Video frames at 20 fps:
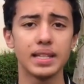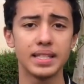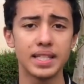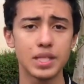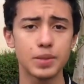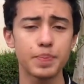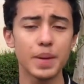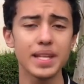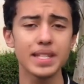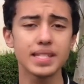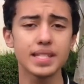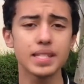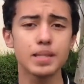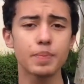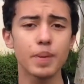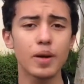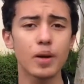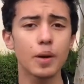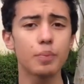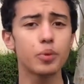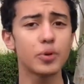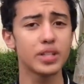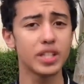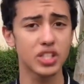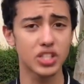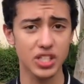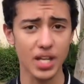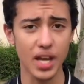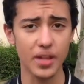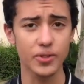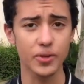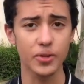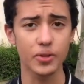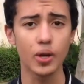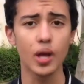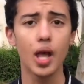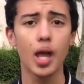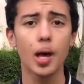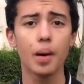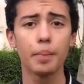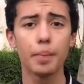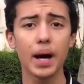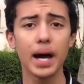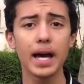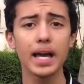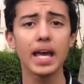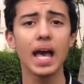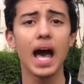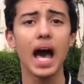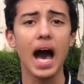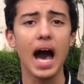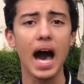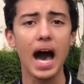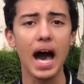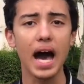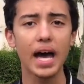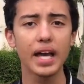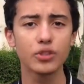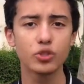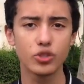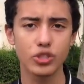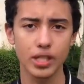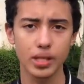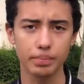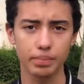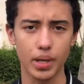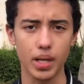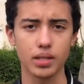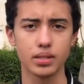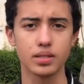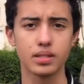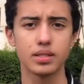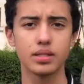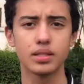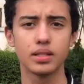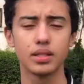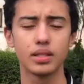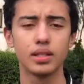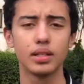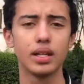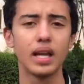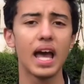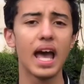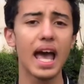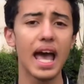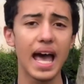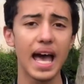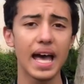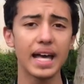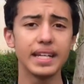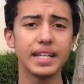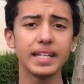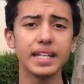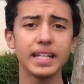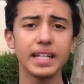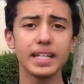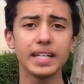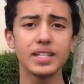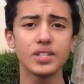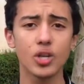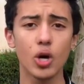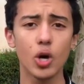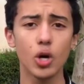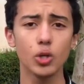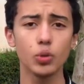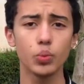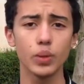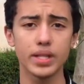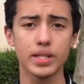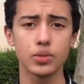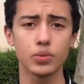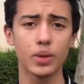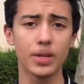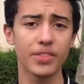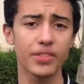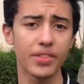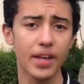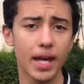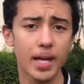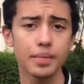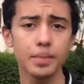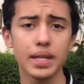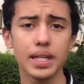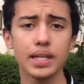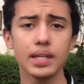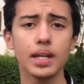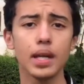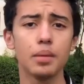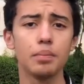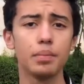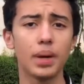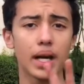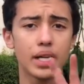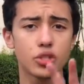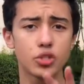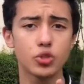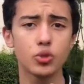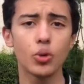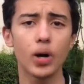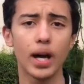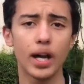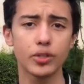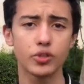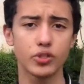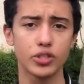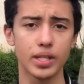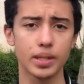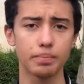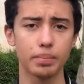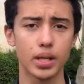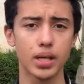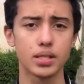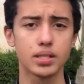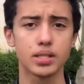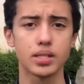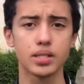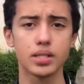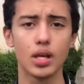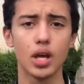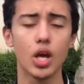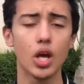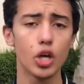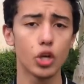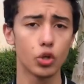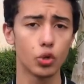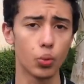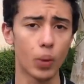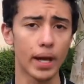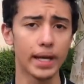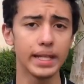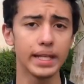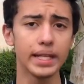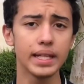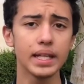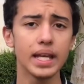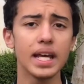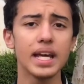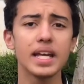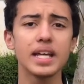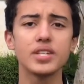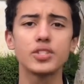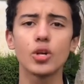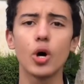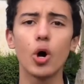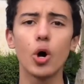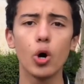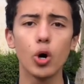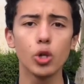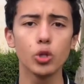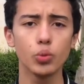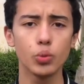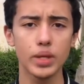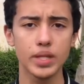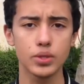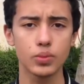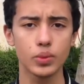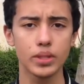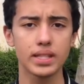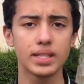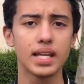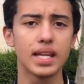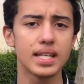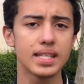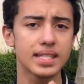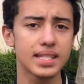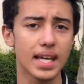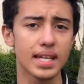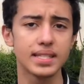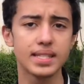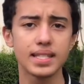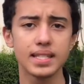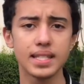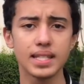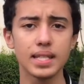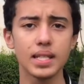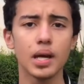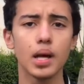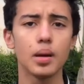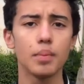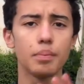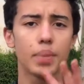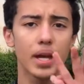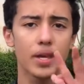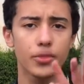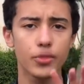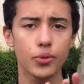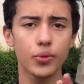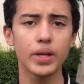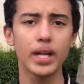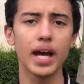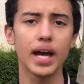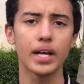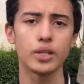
These bases pair up with each other by hydrogen bonds. Adenine is always with thymine by two hydrogen bonds. Guanine is always with cytosine by three